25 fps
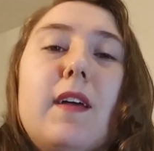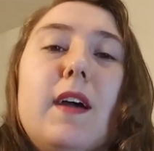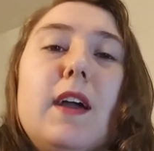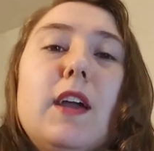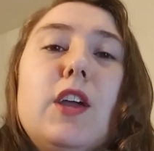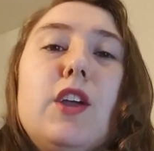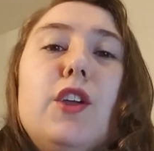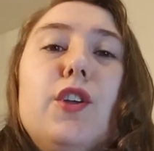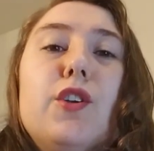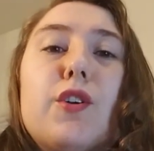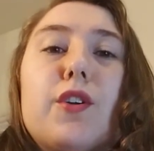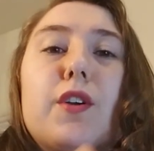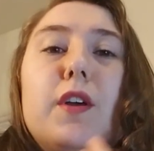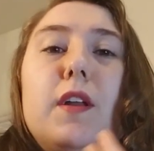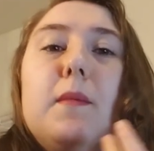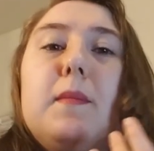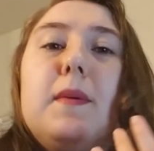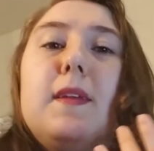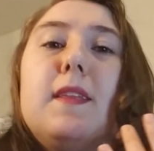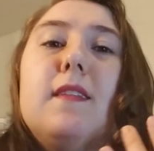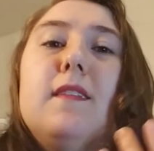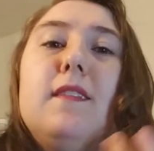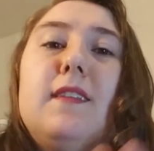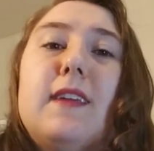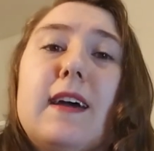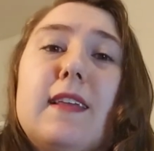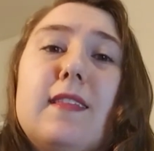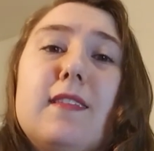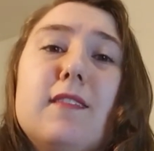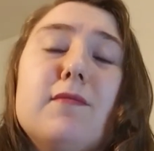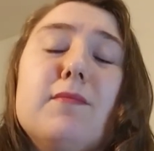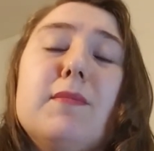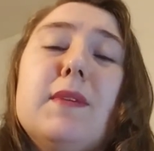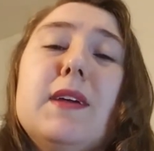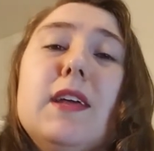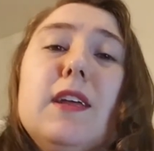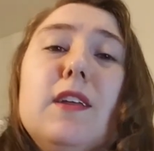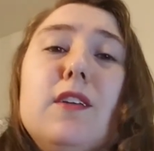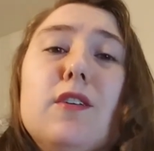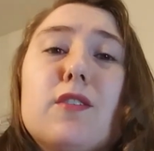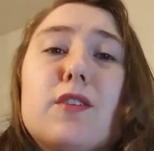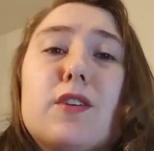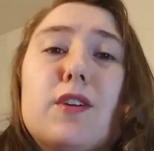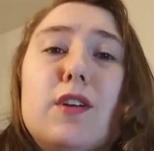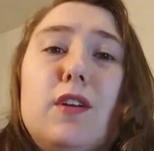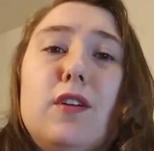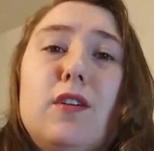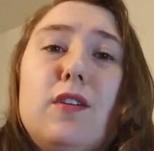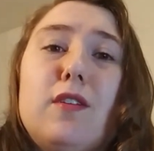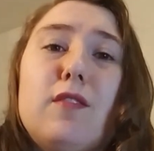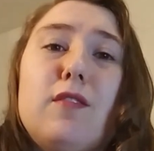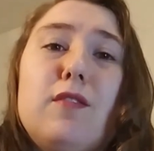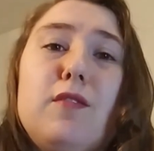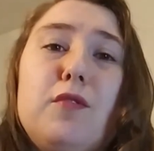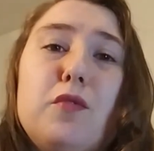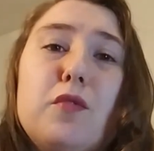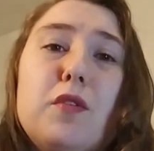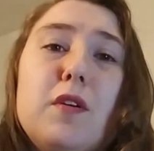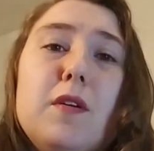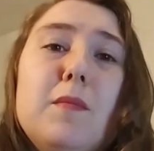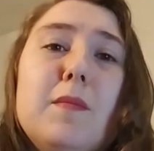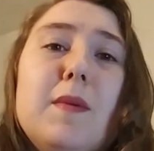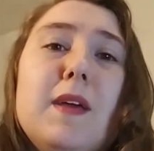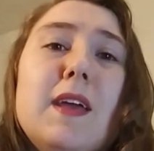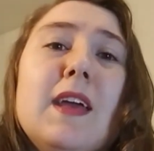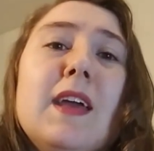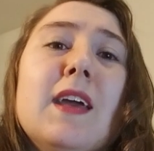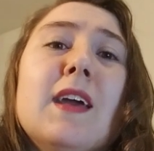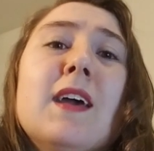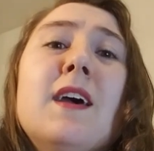"You're going to be the death of me. You're going to destroy me.